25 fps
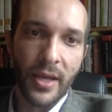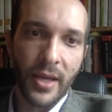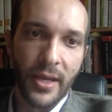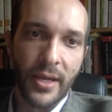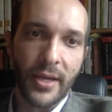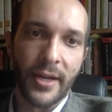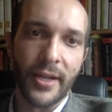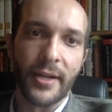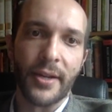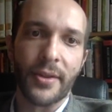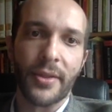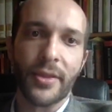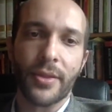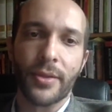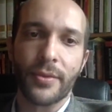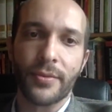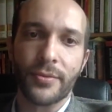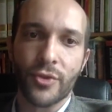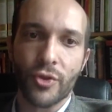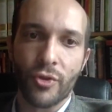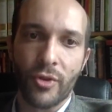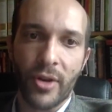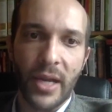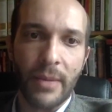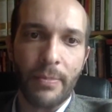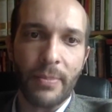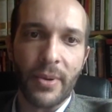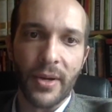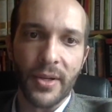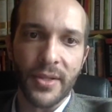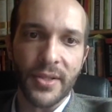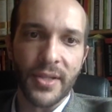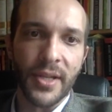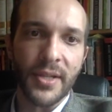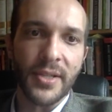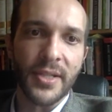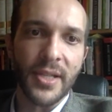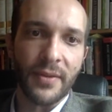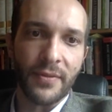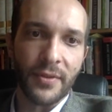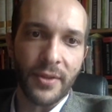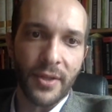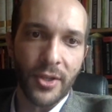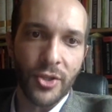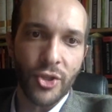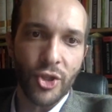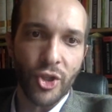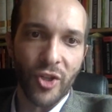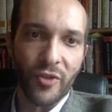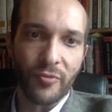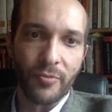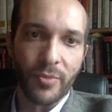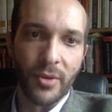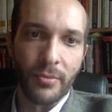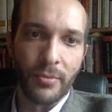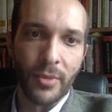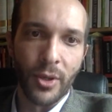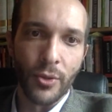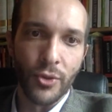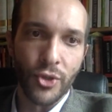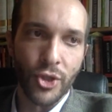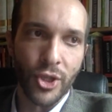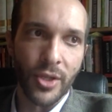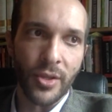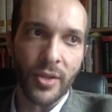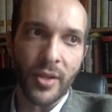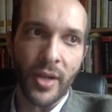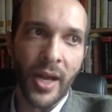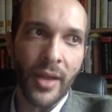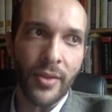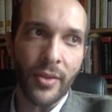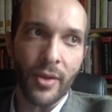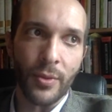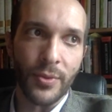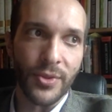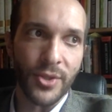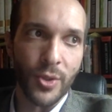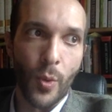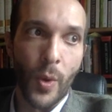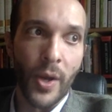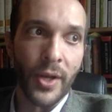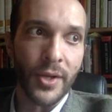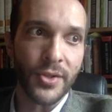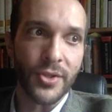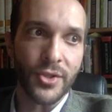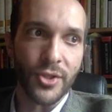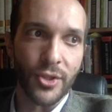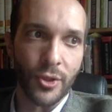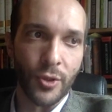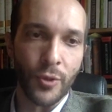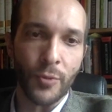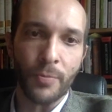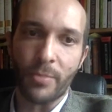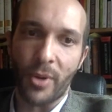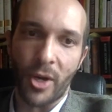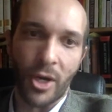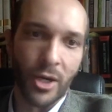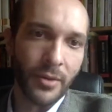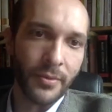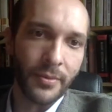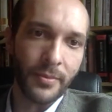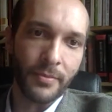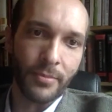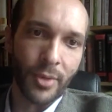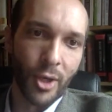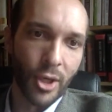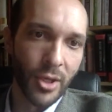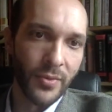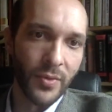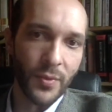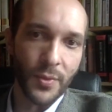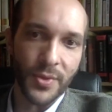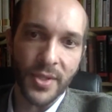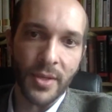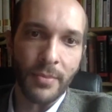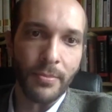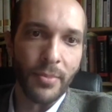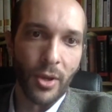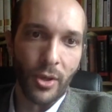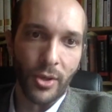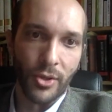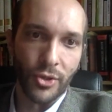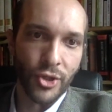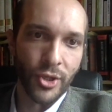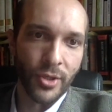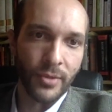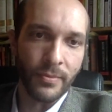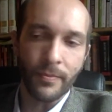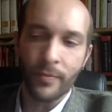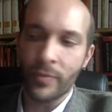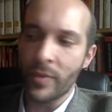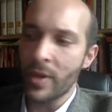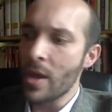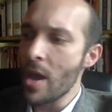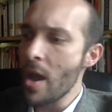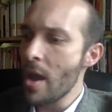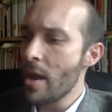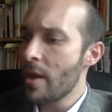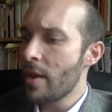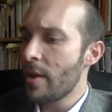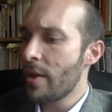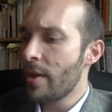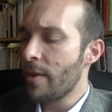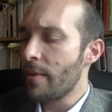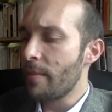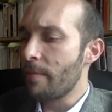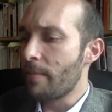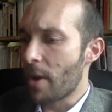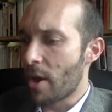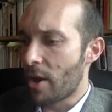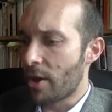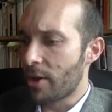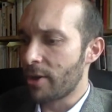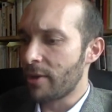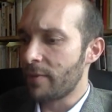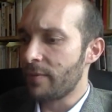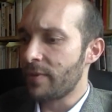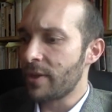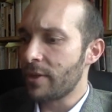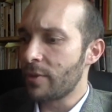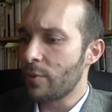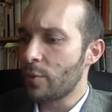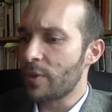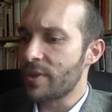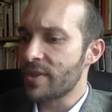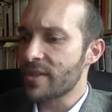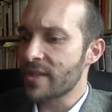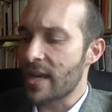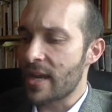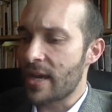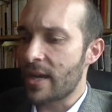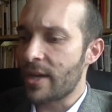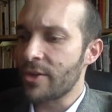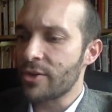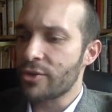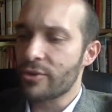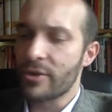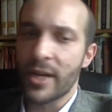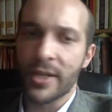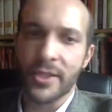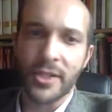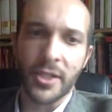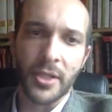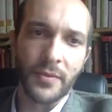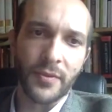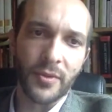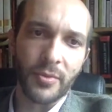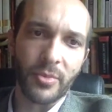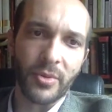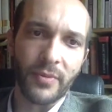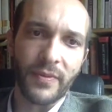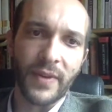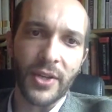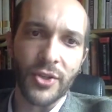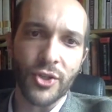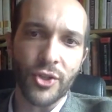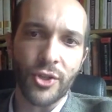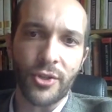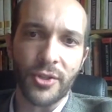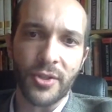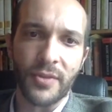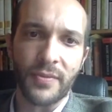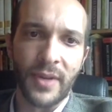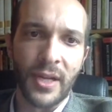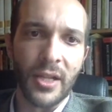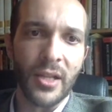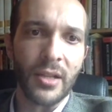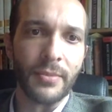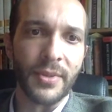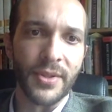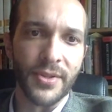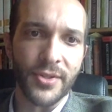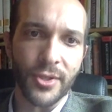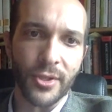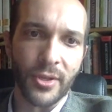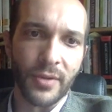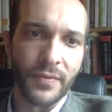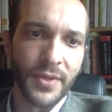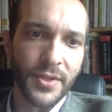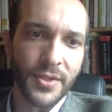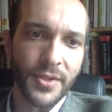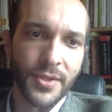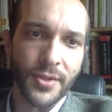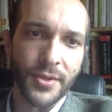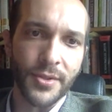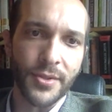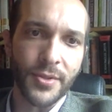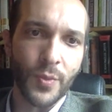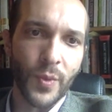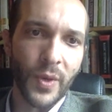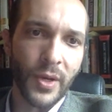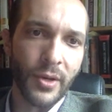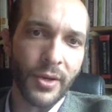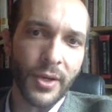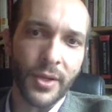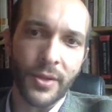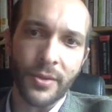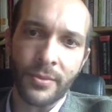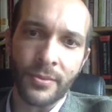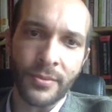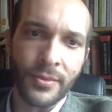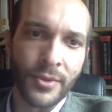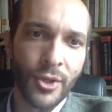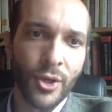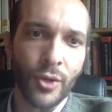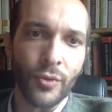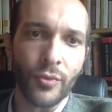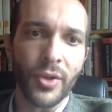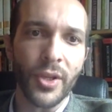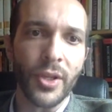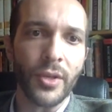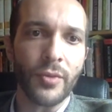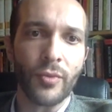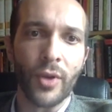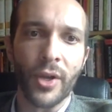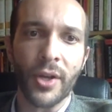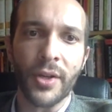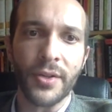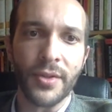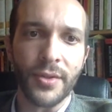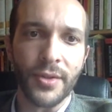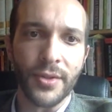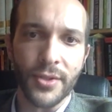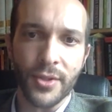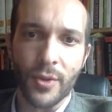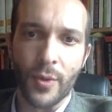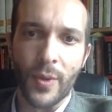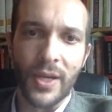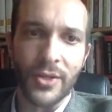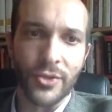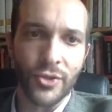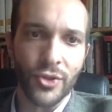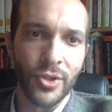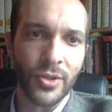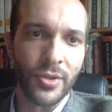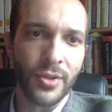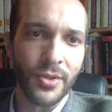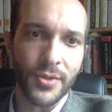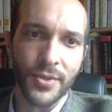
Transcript: And it had a tripartite definition of promotion that I thought was quite astute. Part of, part of it was compulsion. Part of it was contracting for professional development services, wherein you don't really run into this question.